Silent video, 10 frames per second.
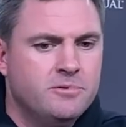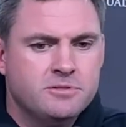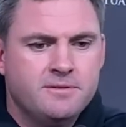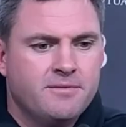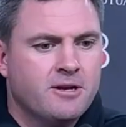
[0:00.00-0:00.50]

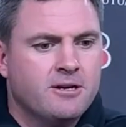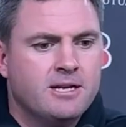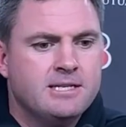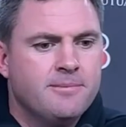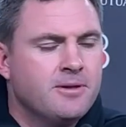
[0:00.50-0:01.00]
There's they've got a lot
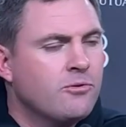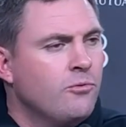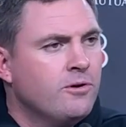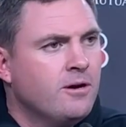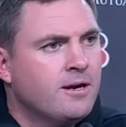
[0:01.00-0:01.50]
of depth at
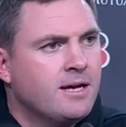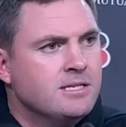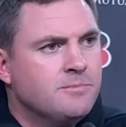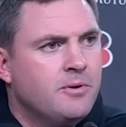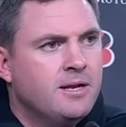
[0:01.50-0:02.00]
corner. A lot of guys
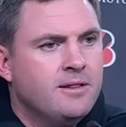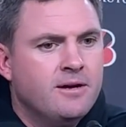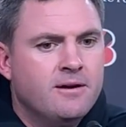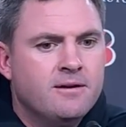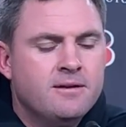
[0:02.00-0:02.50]
have played in
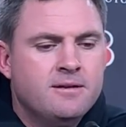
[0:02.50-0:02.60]
there.